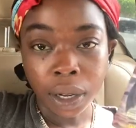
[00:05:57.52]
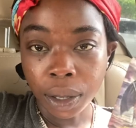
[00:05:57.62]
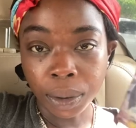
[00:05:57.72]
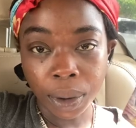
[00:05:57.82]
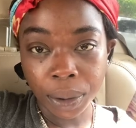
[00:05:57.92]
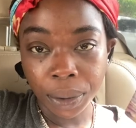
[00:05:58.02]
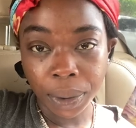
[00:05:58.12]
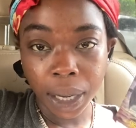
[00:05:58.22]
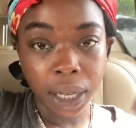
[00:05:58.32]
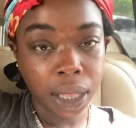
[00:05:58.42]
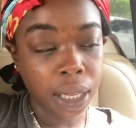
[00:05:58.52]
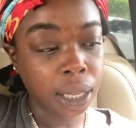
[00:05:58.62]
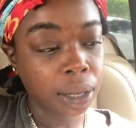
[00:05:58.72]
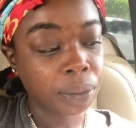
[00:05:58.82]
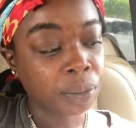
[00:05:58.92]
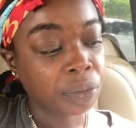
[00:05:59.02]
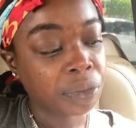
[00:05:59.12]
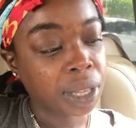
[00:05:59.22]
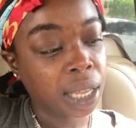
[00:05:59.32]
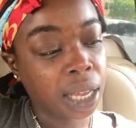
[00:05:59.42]
you know,
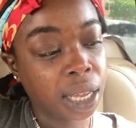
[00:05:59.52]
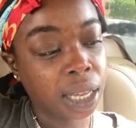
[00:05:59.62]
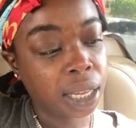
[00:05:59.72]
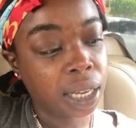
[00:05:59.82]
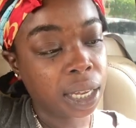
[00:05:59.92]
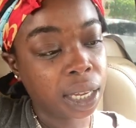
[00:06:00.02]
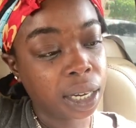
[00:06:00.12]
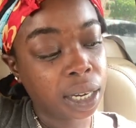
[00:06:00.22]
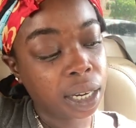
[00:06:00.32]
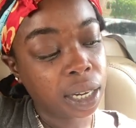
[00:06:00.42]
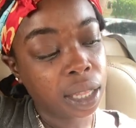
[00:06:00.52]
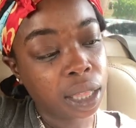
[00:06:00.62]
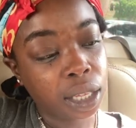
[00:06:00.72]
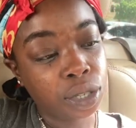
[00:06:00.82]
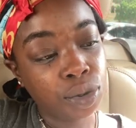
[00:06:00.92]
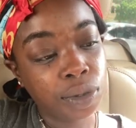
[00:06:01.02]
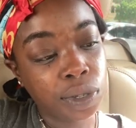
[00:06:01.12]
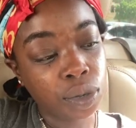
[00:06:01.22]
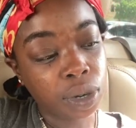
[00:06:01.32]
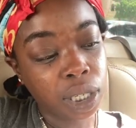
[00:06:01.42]
anything. And the two of
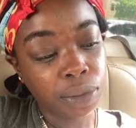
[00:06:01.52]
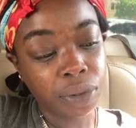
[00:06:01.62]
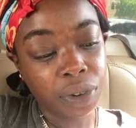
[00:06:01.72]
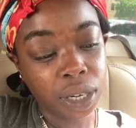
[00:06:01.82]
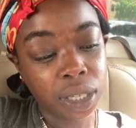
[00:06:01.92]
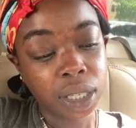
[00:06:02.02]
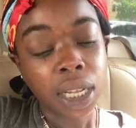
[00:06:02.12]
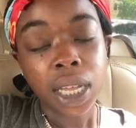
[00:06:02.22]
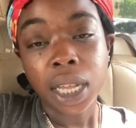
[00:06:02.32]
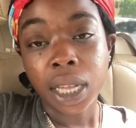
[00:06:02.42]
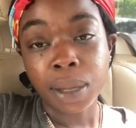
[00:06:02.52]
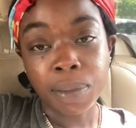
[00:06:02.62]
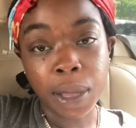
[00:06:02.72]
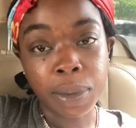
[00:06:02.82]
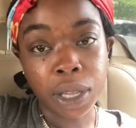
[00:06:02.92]
swords in reverse, maybe